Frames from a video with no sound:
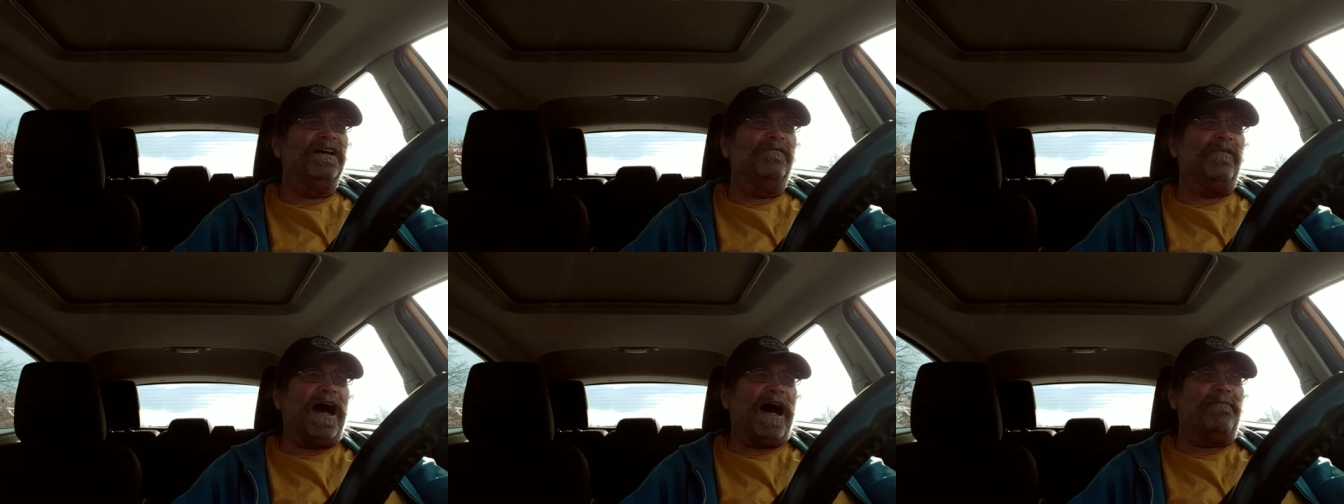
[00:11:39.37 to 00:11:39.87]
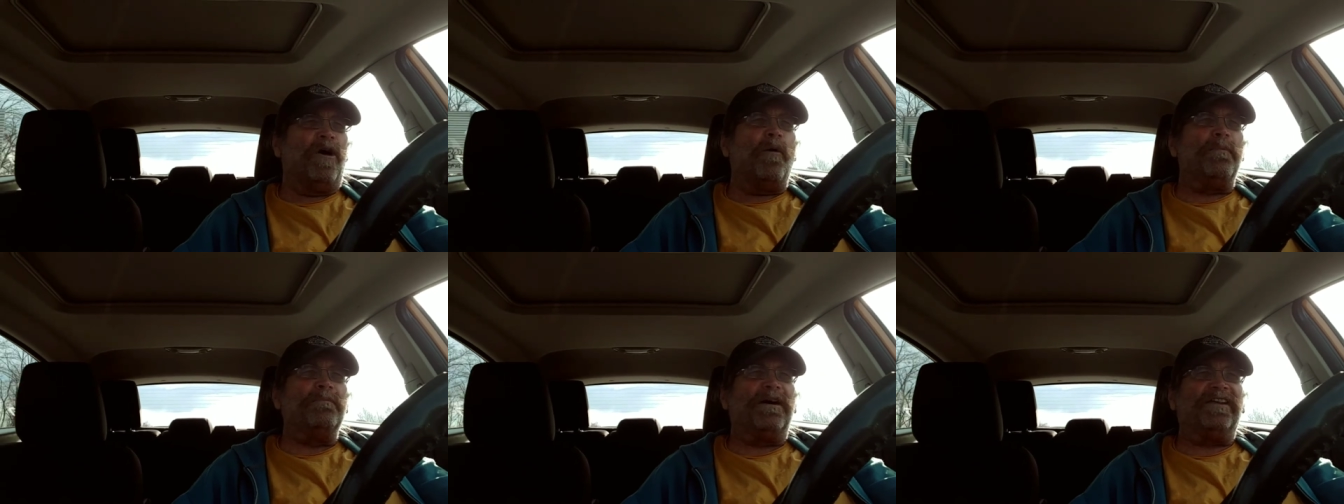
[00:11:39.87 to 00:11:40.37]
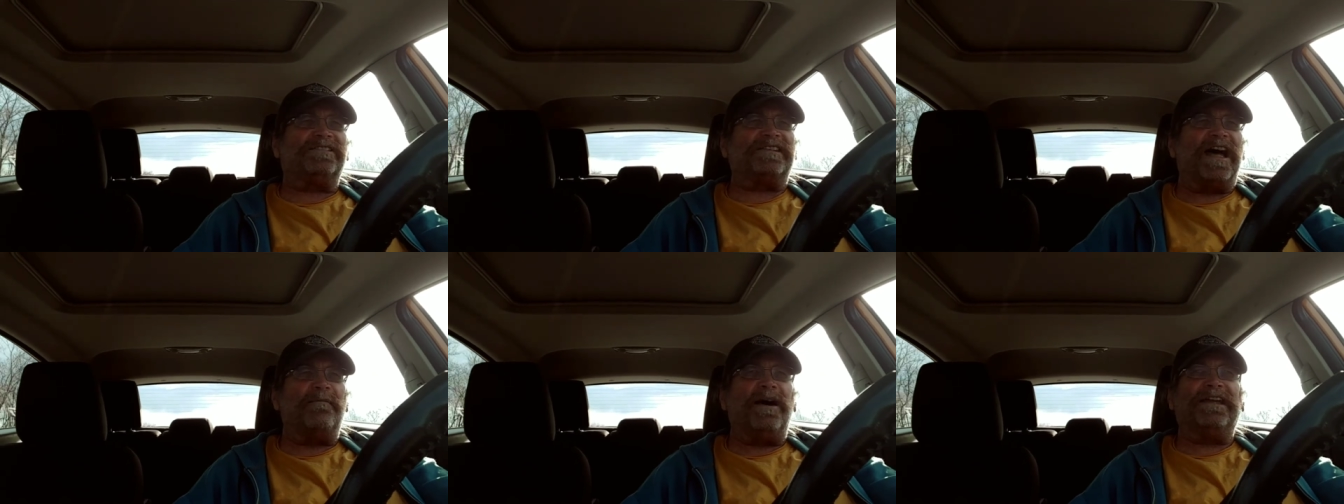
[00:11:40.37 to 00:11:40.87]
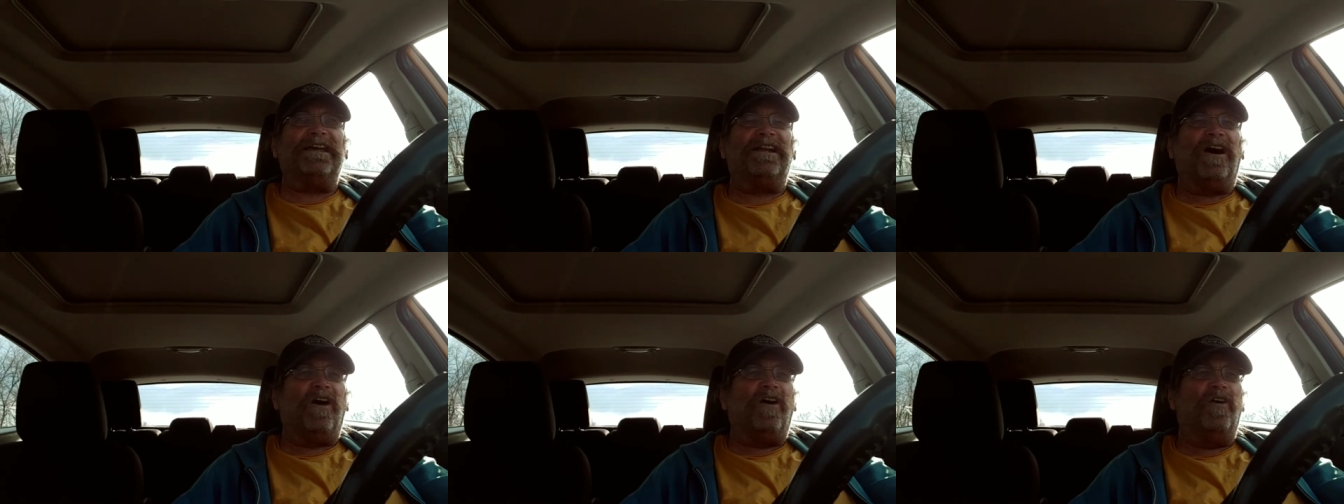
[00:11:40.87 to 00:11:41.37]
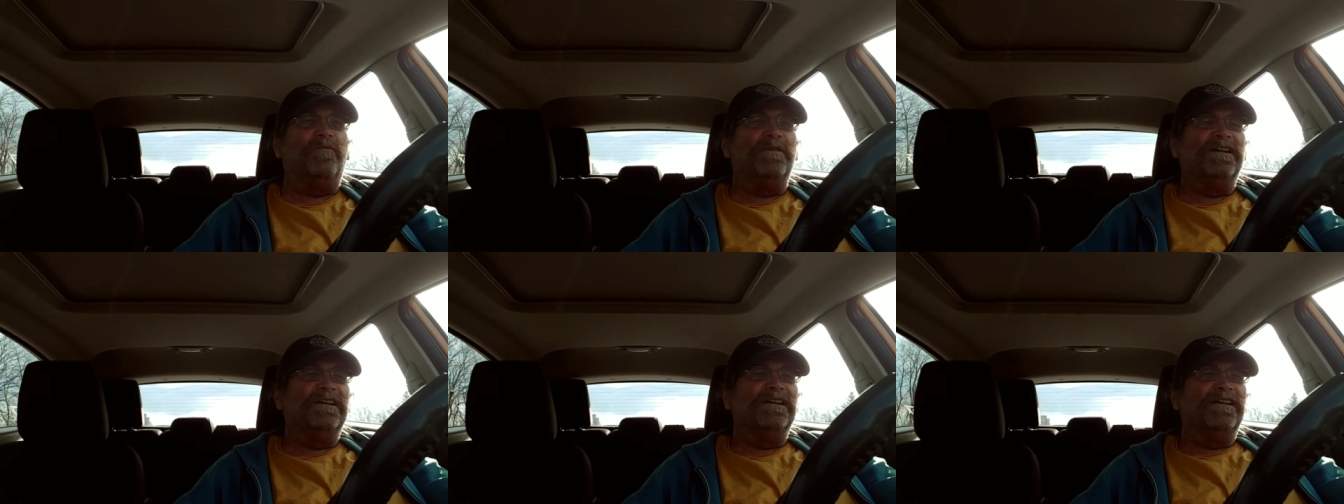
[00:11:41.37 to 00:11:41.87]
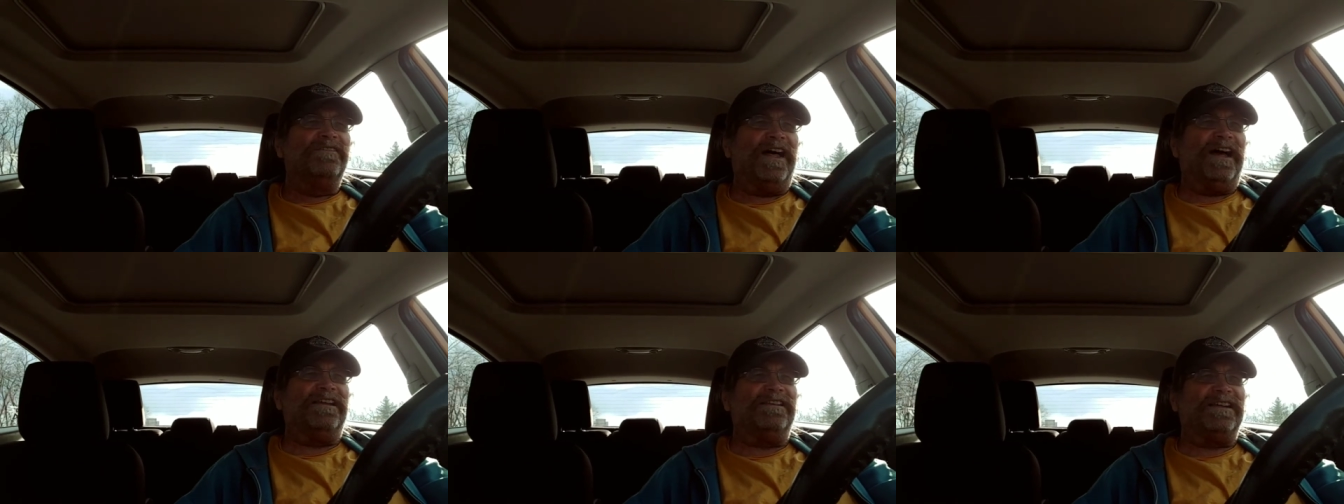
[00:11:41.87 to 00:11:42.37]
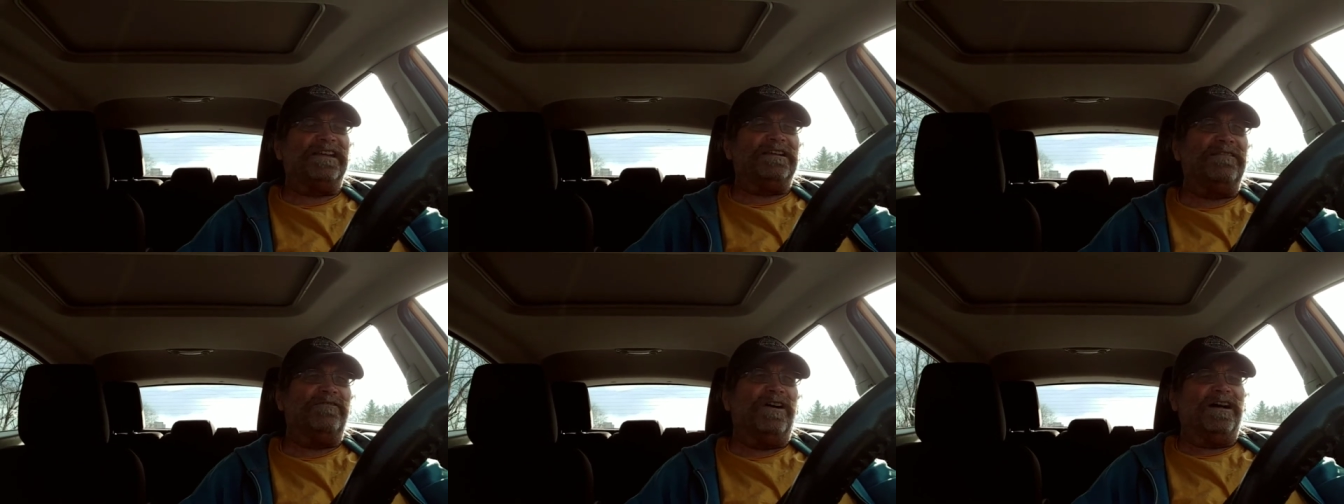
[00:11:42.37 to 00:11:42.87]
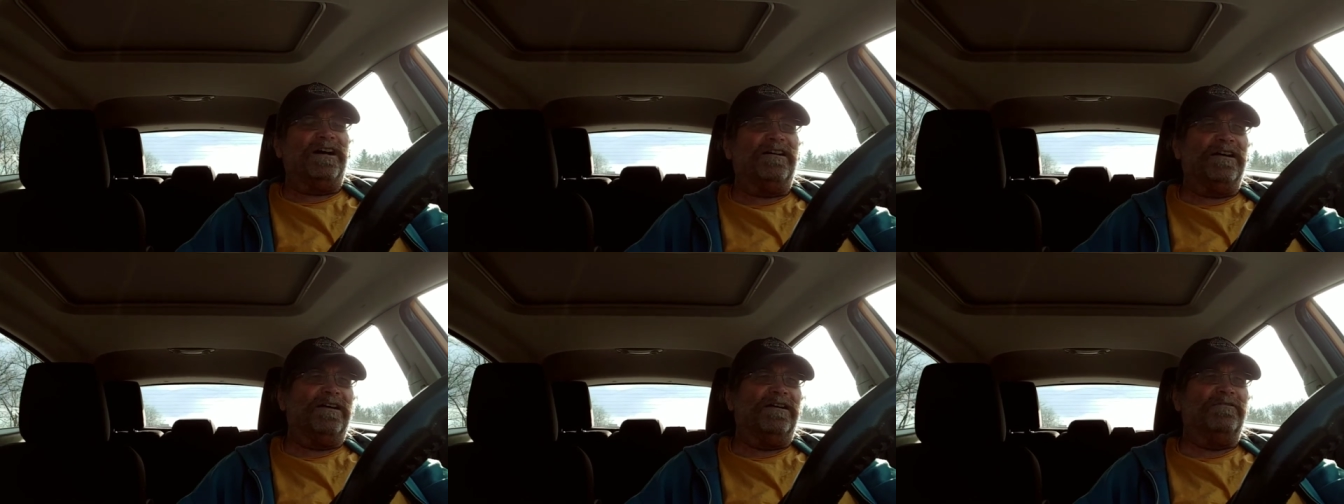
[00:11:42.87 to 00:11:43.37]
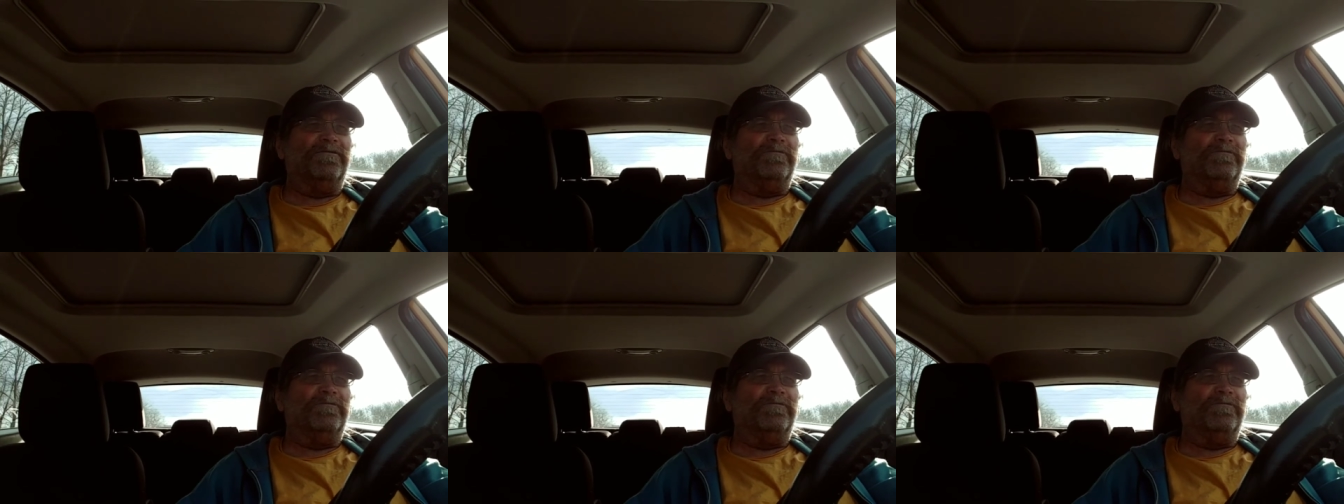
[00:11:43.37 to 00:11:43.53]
I'm hoping by the time I get home, that the uh,